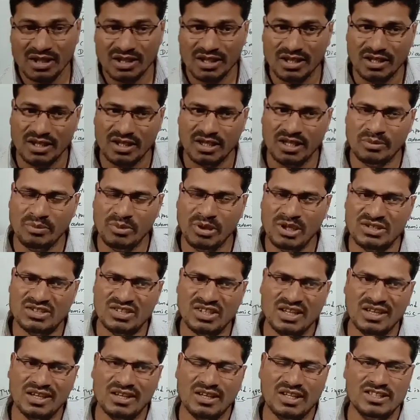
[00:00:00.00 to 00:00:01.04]
elements
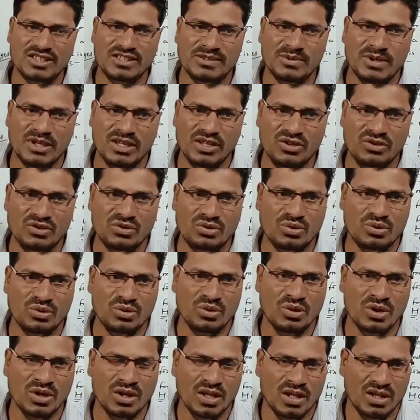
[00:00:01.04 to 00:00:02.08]
are classified into
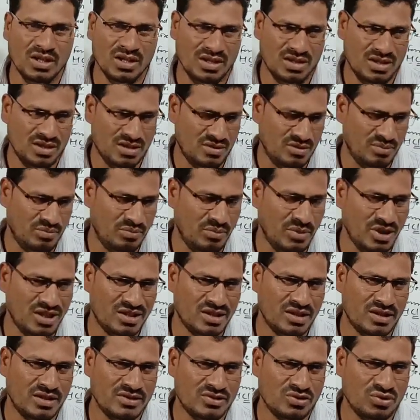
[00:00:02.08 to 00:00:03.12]

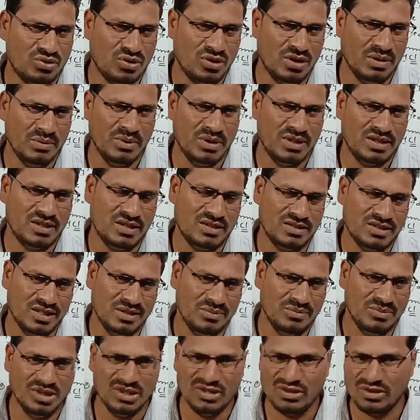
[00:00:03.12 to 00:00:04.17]
metals, non-metals and
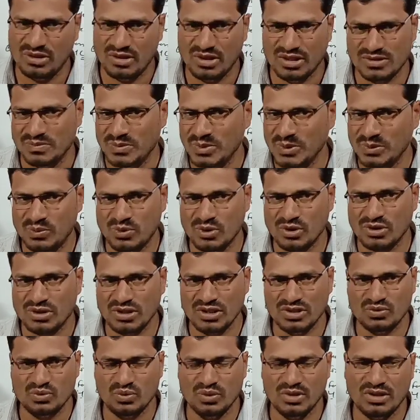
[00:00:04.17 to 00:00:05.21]
metalloids. Before
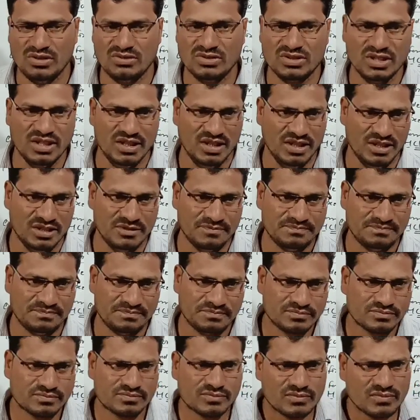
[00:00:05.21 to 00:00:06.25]
this we have studied.
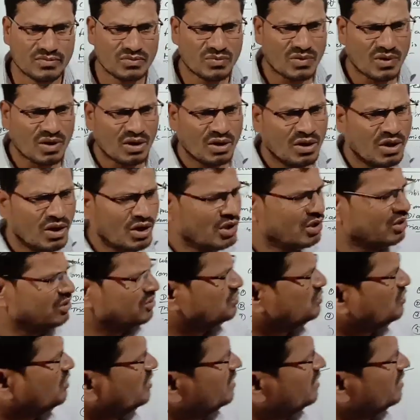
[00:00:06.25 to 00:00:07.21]
So